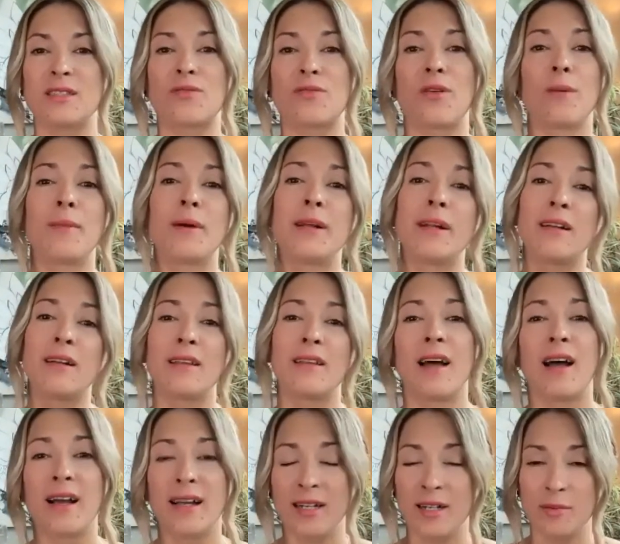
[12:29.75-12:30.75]
from an
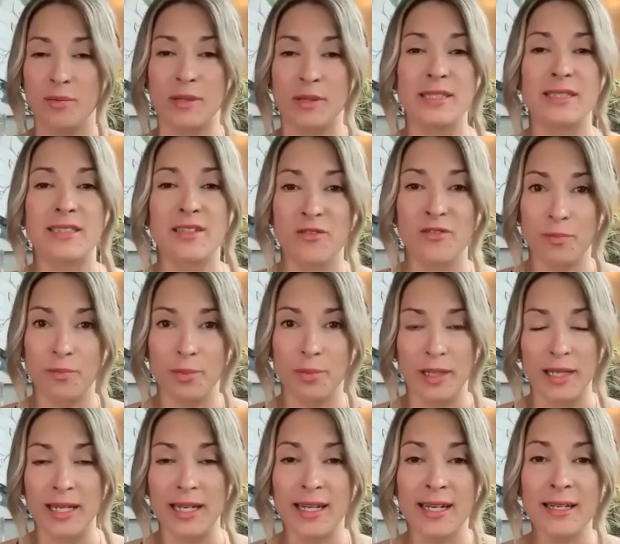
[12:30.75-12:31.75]
aligned place of
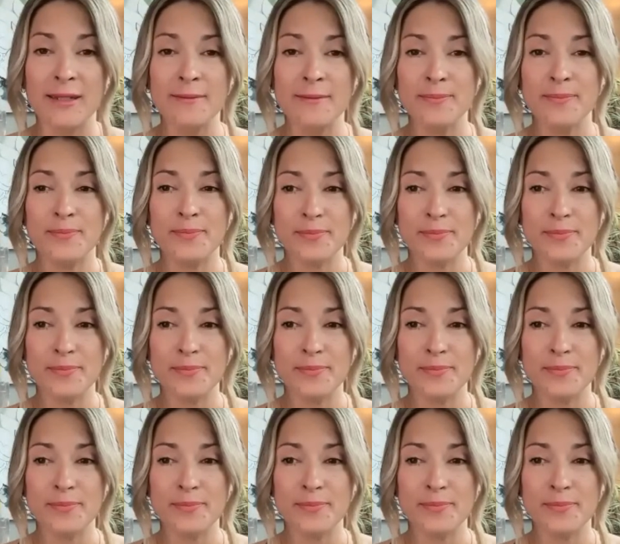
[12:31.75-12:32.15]
being